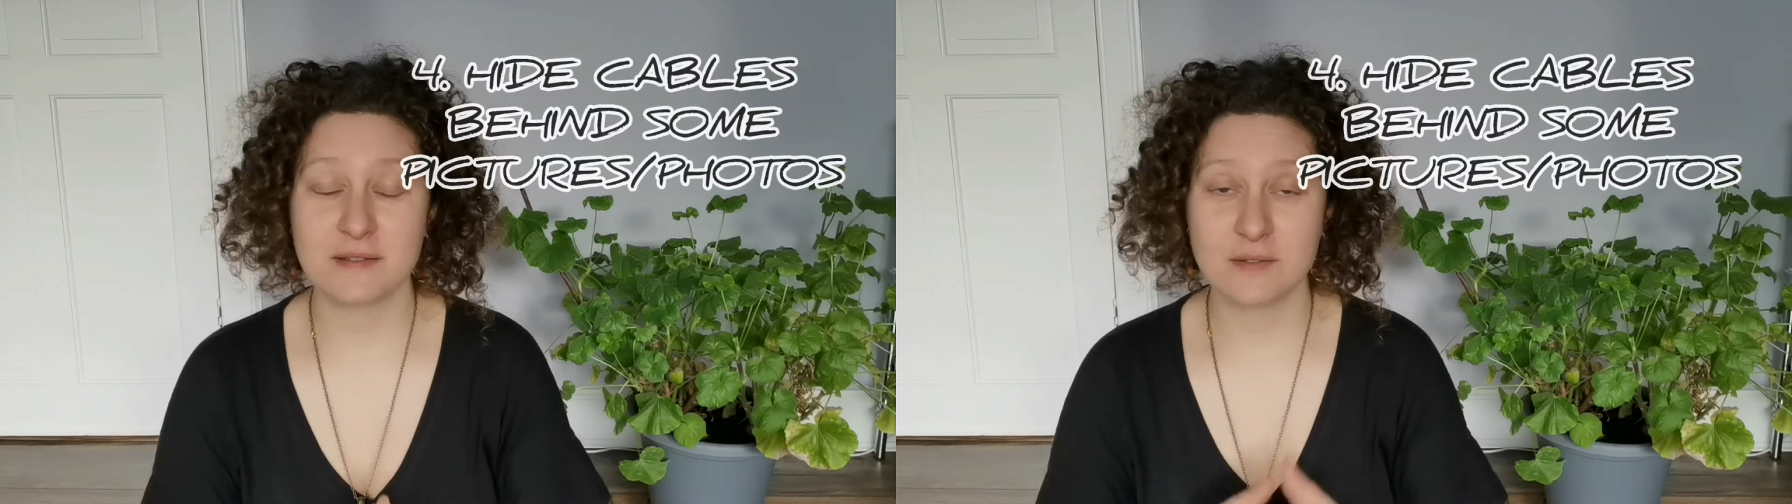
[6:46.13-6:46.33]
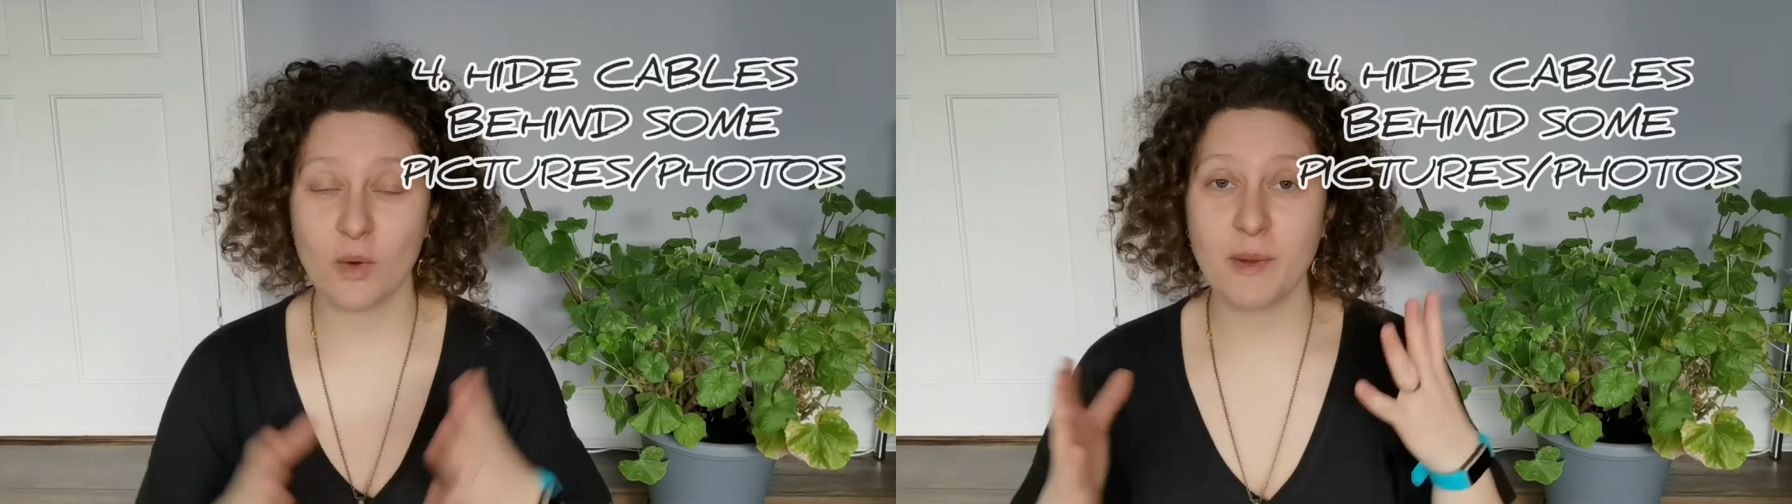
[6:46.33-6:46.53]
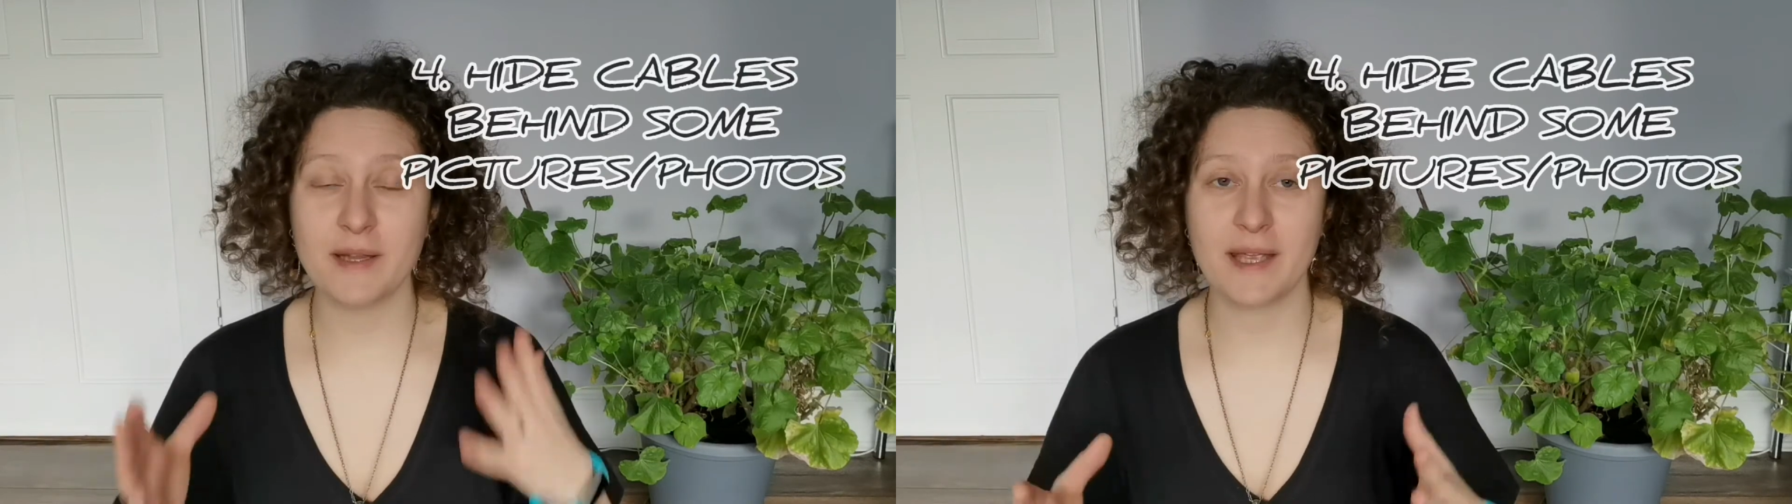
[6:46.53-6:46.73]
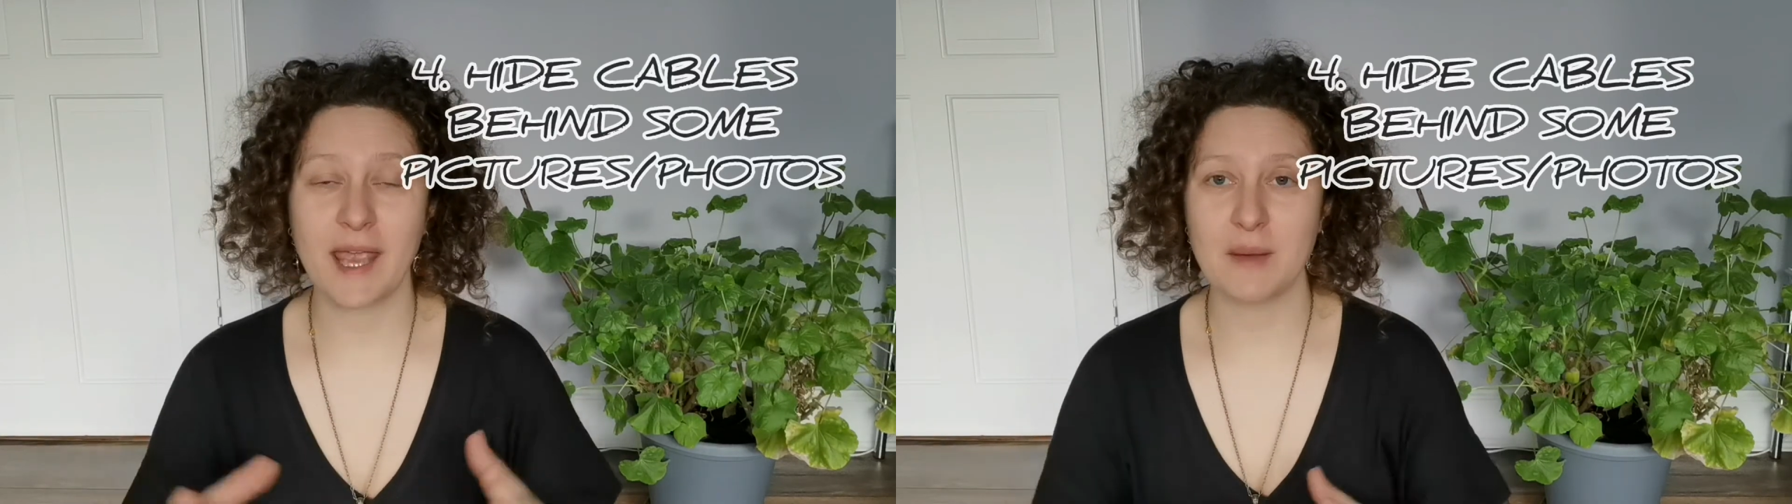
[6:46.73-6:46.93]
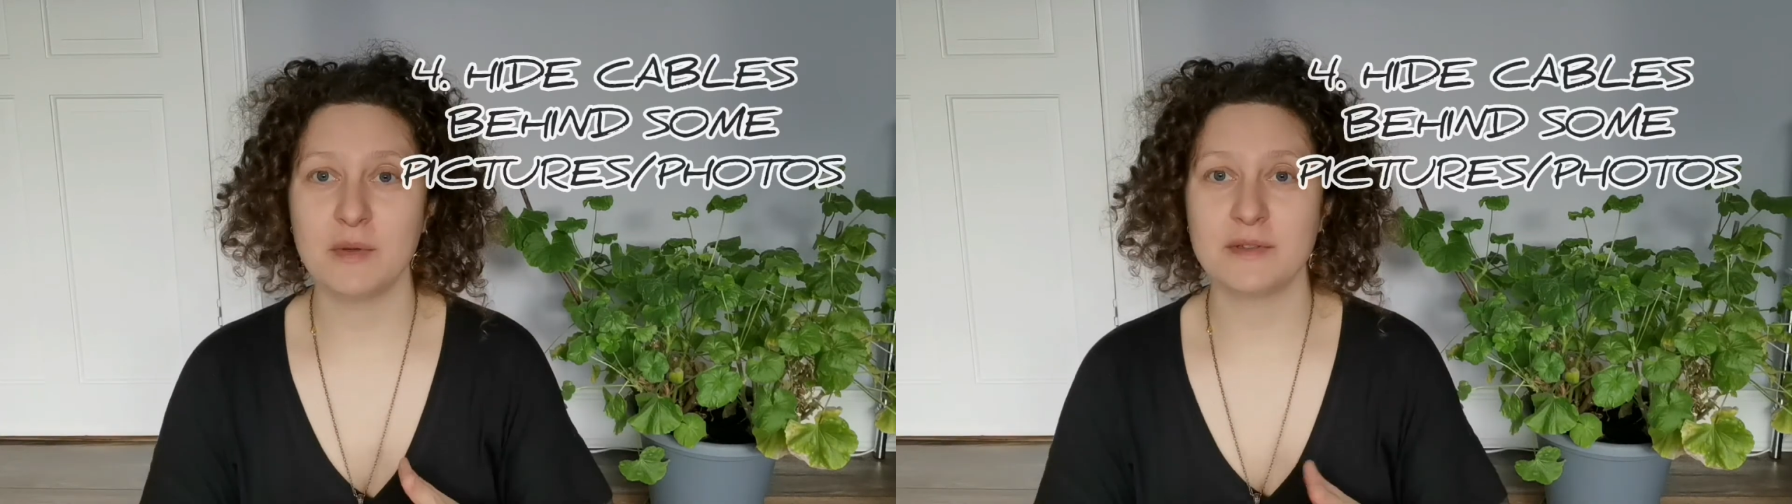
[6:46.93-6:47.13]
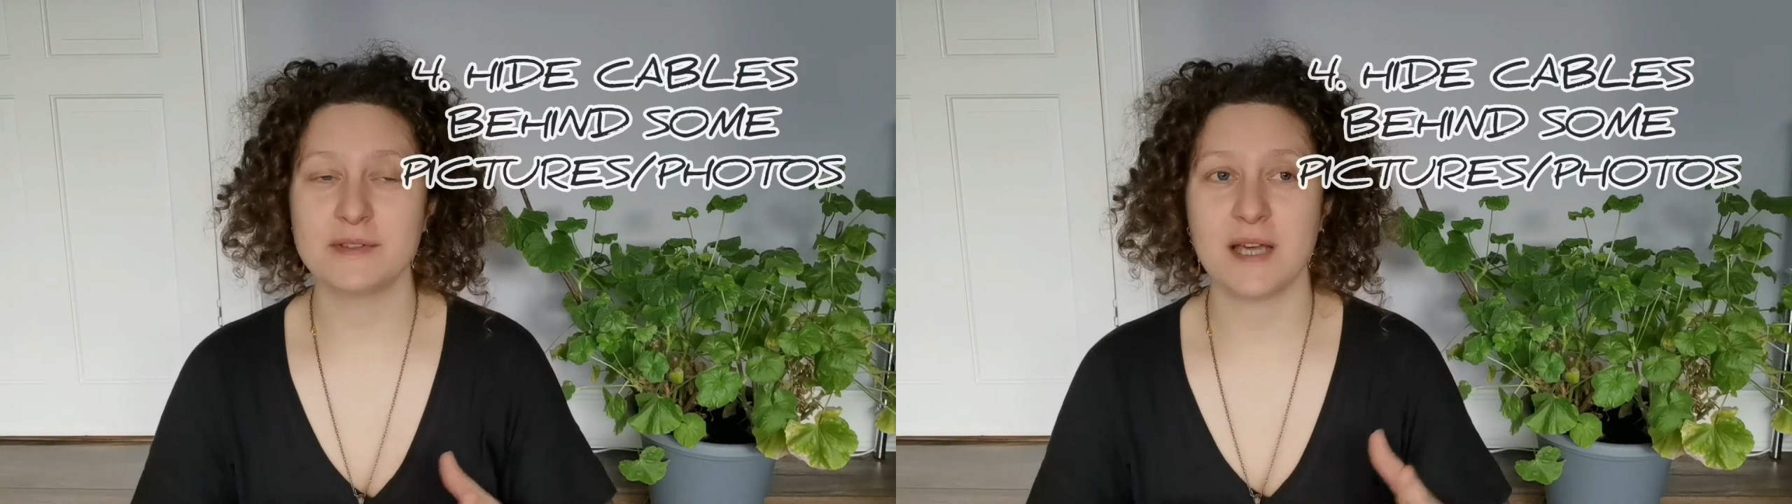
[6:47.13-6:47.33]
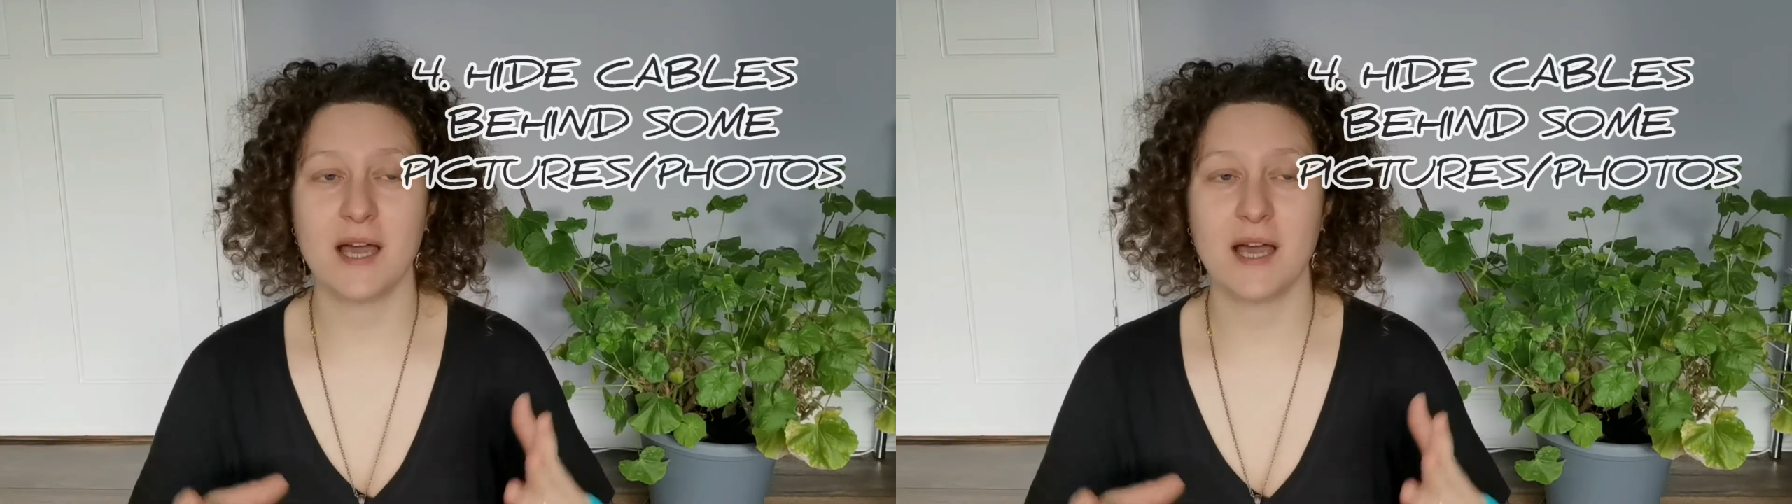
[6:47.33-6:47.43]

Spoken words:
so many cables